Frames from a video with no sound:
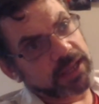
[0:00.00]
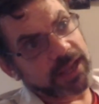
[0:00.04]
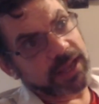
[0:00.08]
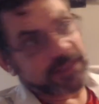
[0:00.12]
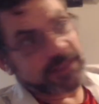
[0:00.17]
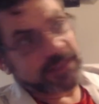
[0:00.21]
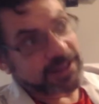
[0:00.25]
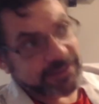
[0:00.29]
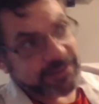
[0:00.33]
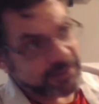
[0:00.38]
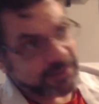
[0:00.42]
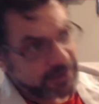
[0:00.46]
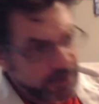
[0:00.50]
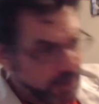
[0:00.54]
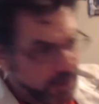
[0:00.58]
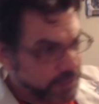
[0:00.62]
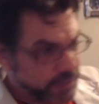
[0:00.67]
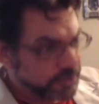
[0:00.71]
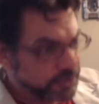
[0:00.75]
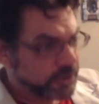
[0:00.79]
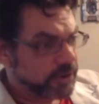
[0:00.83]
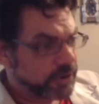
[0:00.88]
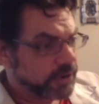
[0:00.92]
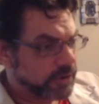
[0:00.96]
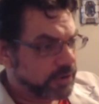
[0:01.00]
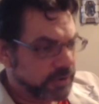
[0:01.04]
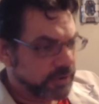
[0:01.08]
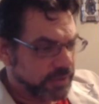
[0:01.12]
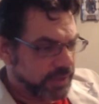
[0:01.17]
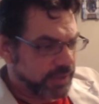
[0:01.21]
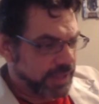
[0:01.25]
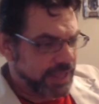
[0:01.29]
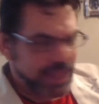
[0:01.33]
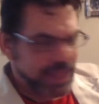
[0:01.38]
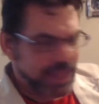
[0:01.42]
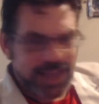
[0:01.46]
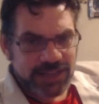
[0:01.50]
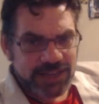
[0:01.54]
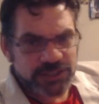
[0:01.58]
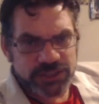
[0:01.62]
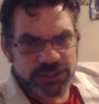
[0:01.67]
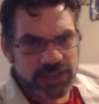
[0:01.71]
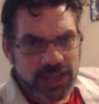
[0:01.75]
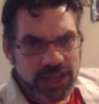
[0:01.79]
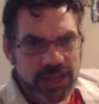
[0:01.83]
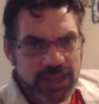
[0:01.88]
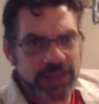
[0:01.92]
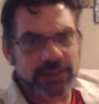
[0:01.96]
that's another
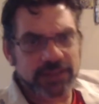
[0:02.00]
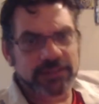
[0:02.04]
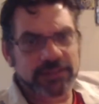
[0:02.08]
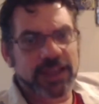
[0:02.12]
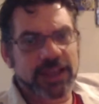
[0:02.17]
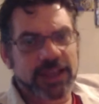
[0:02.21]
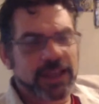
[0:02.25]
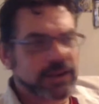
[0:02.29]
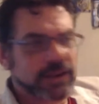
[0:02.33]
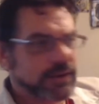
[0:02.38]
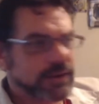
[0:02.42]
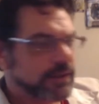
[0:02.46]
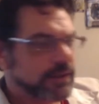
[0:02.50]
hashtag that,